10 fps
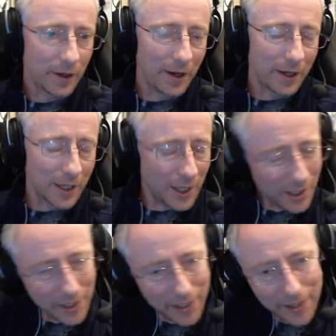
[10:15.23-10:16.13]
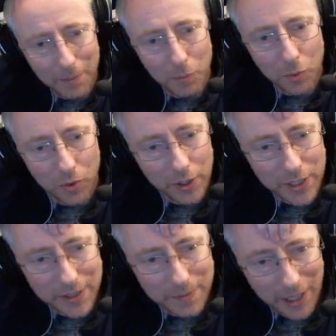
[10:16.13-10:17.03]
I kind of like that more in
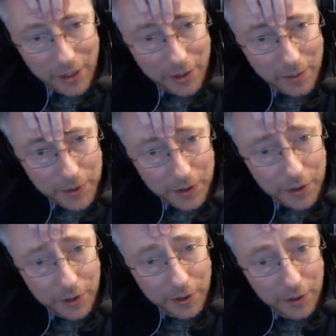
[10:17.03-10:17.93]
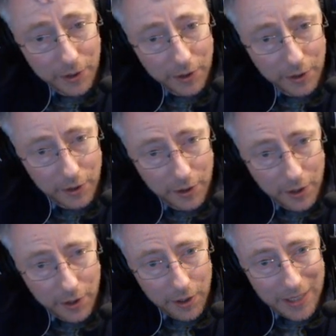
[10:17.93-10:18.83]
these matchups.
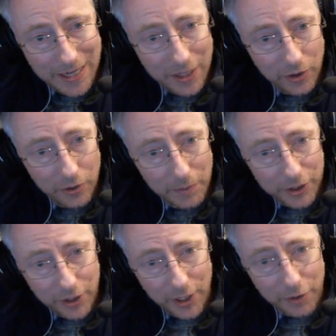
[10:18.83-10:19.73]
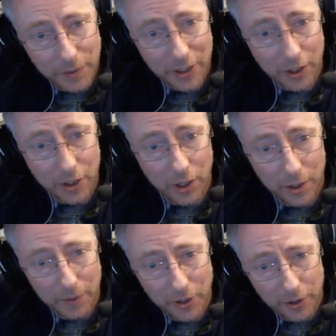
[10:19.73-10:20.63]
Neil, Mr. Hedgebet,
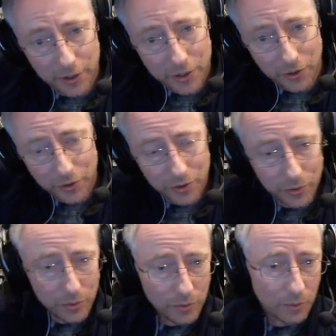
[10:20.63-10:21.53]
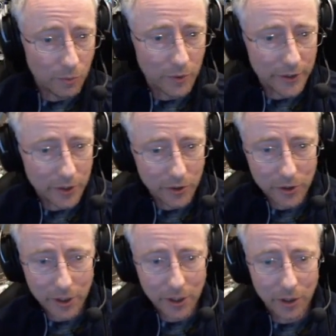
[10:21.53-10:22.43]
Conibear is also really good.
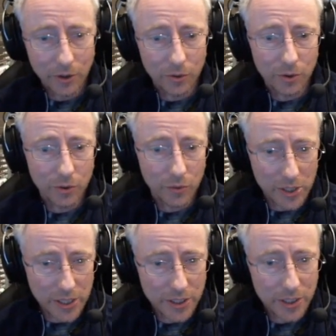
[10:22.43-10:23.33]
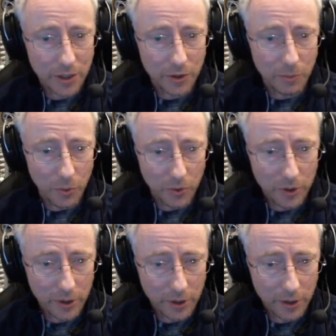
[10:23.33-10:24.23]
It can go crazy on the
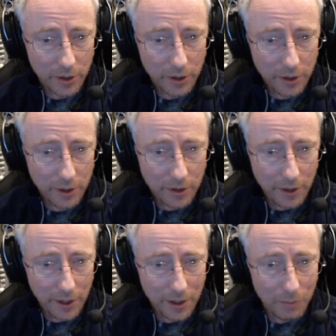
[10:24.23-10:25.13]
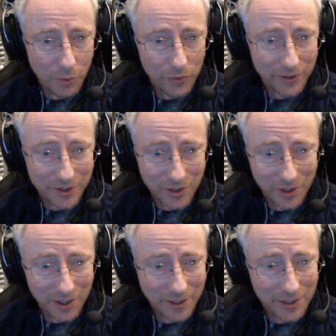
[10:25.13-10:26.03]
board. And both the
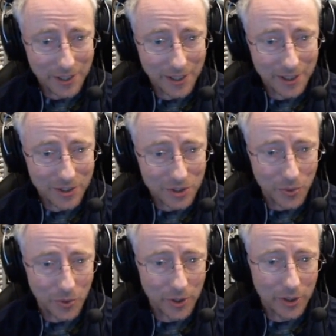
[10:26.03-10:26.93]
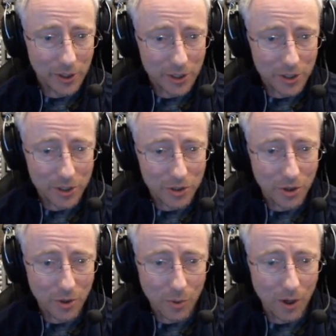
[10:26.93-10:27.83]
Starlines and Saurian can just
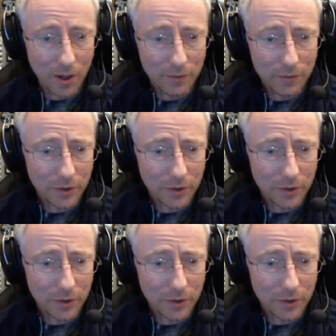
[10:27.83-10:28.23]
go off.